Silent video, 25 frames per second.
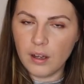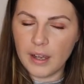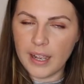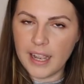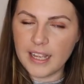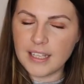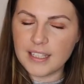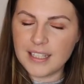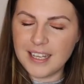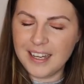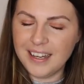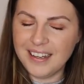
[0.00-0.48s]

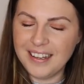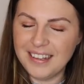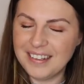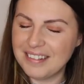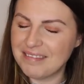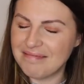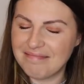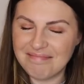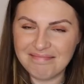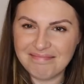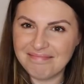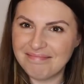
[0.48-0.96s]
It's,
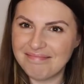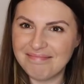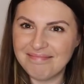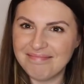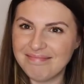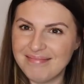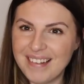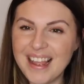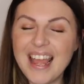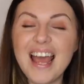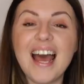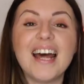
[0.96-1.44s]

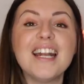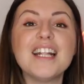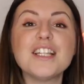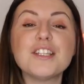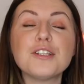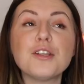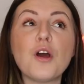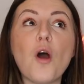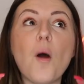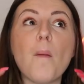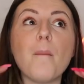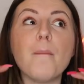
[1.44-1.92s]
and
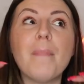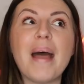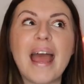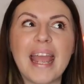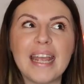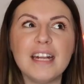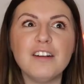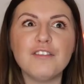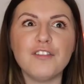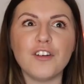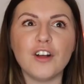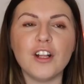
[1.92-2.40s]
it's not
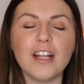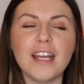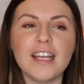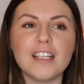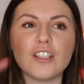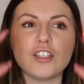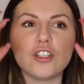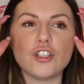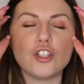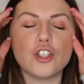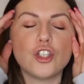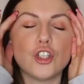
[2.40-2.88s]
painful.
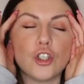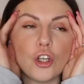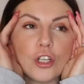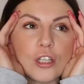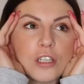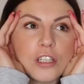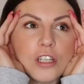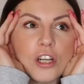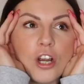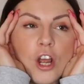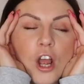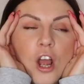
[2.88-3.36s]
It's
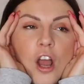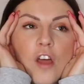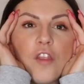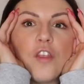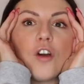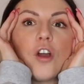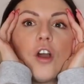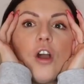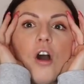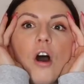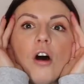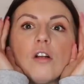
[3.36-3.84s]
just
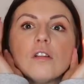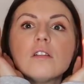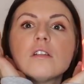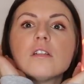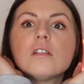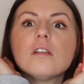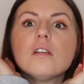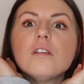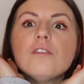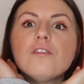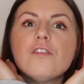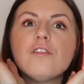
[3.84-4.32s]
the
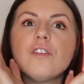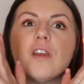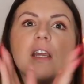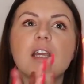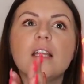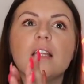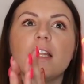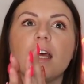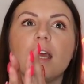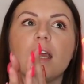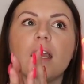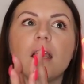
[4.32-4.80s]
constant
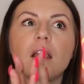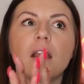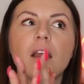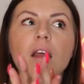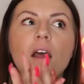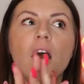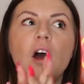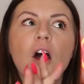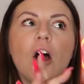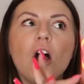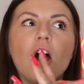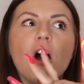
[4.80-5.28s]
feeling
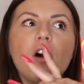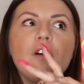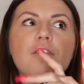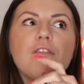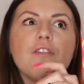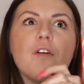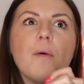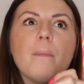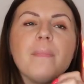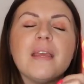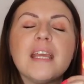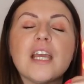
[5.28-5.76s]

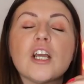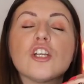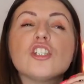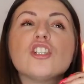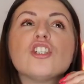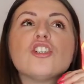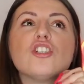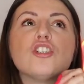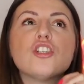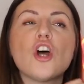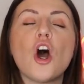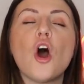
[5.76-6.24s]
of being
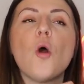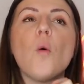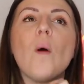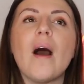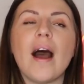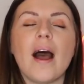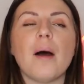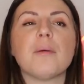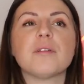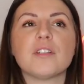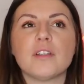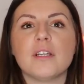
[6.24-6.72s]
so
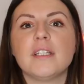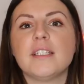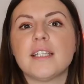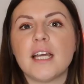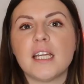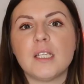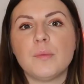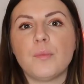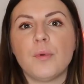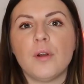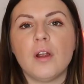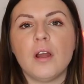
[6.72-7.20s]
absolutely
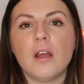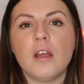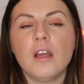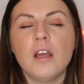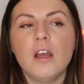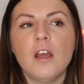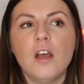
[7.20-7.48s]
desperate